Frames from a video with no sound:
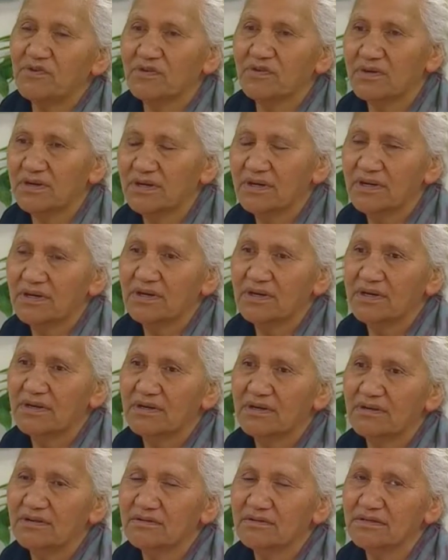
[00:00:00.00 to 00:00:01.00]
more.
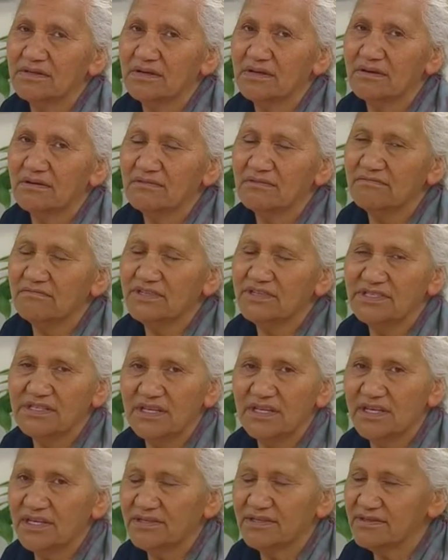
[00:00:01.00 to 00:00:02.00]
So,
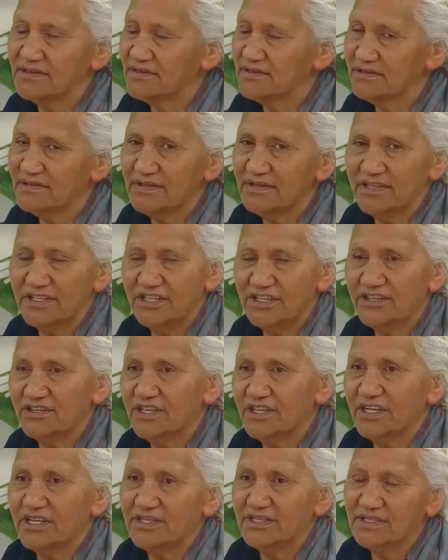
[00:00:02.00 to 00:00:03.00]
resilience,
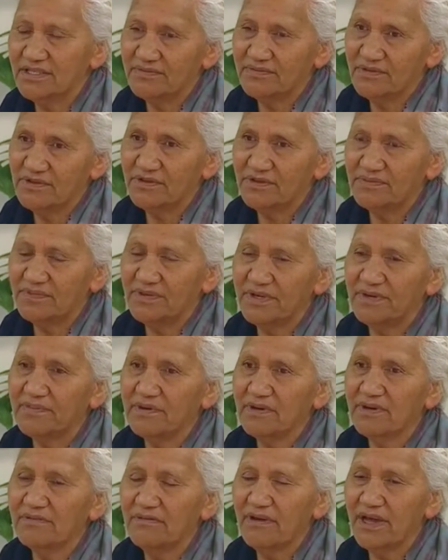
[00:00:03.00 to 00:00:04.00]
you need some good
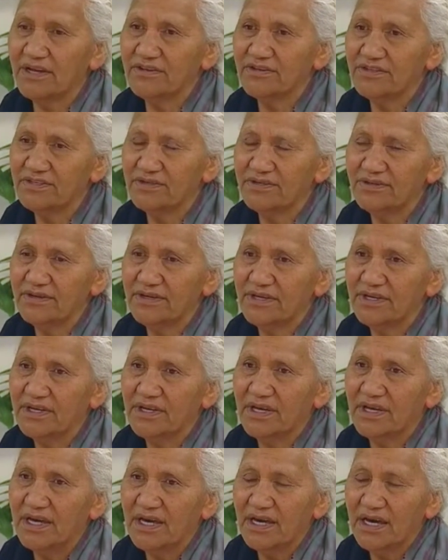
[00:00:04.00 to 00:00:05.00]
people around you.
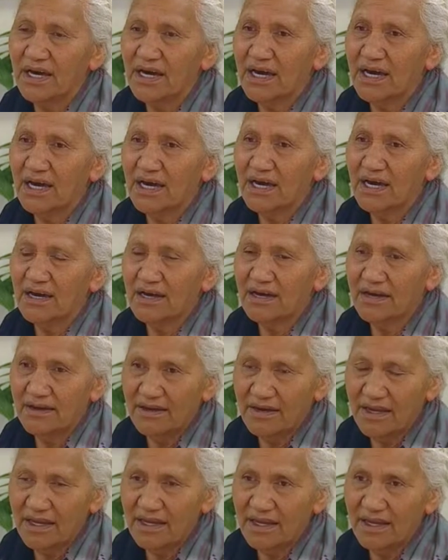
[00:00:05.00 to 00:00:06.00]
Uh,
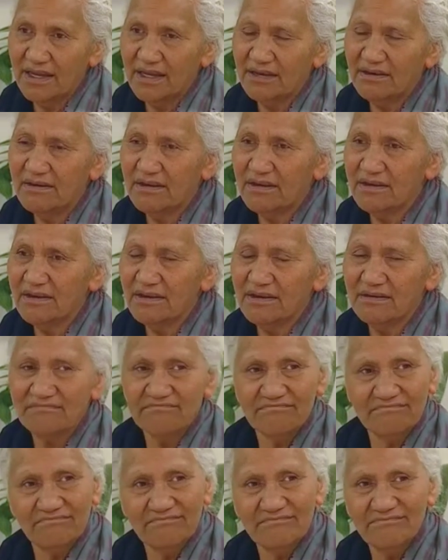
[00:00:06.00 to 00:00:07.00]
and
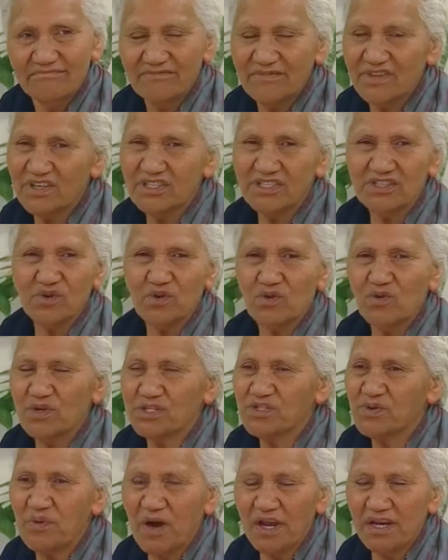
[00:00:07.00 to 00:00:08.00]
there's
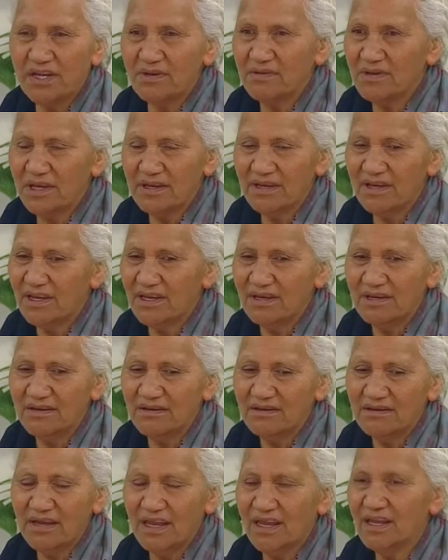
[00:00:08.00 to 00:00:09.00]
always one in, in,
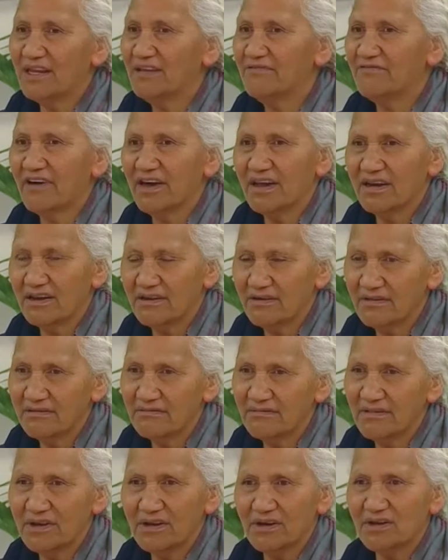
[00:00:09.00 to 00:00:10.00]
in any whānau.
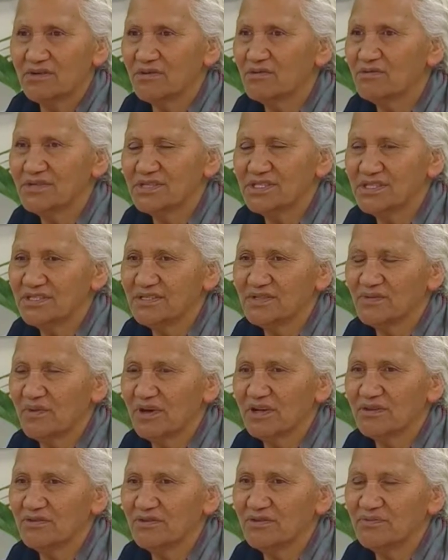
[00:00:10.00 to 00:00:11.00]
There always is
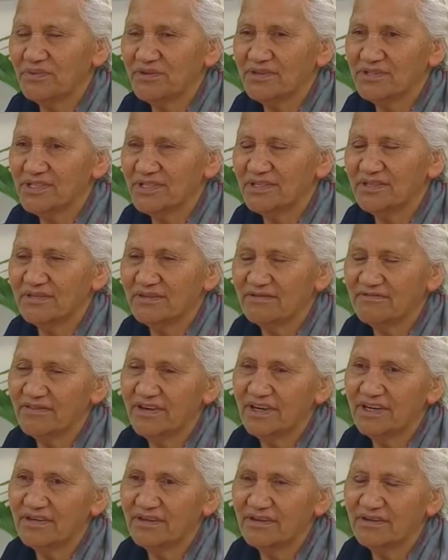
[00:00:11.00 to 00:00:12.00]
one good person in a
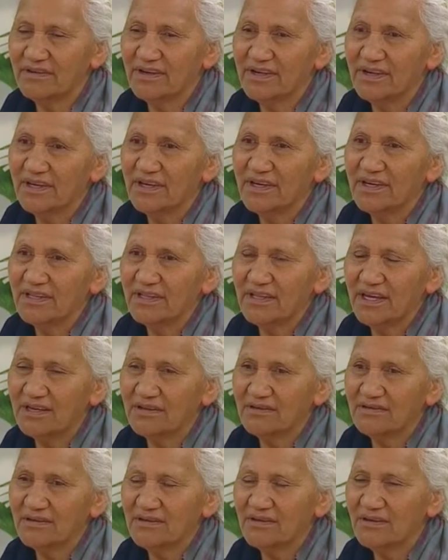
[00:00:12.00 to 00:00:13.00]
whānau
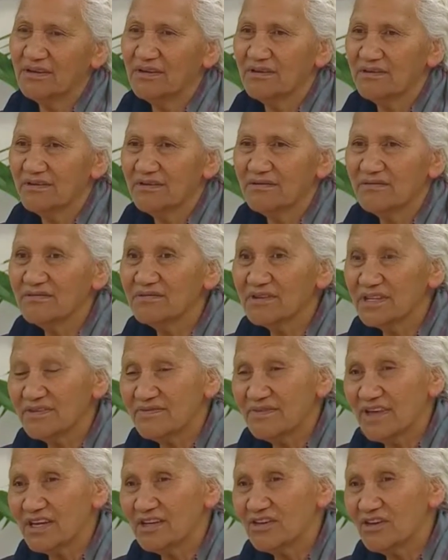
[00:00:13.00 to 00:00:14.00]
that will
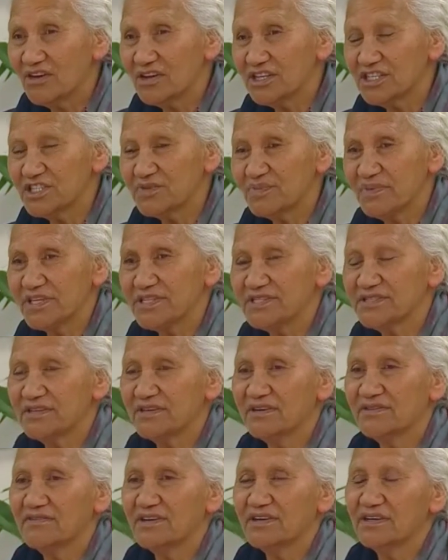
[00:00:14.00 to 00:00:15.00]
give that knowledge base
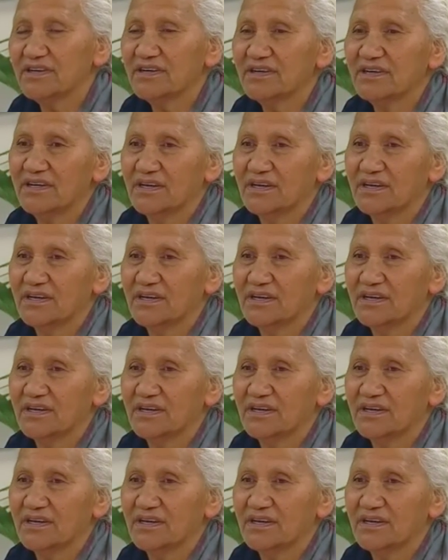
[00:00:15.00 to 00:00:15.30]
over